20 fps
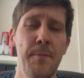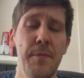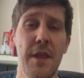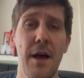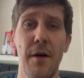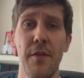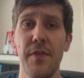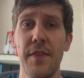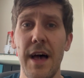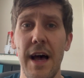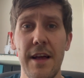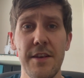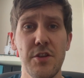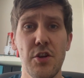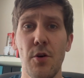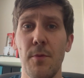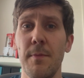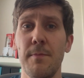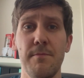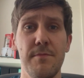Now, that has
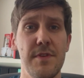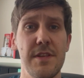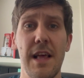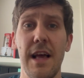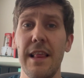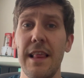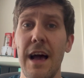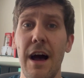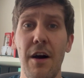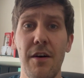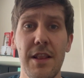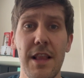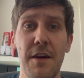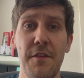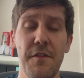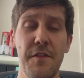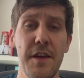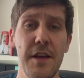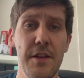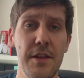come slightly out of
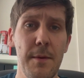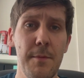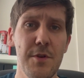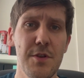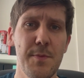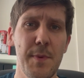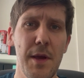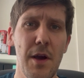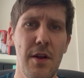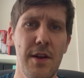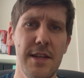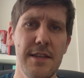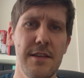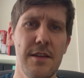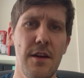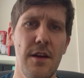left field, I must be honest.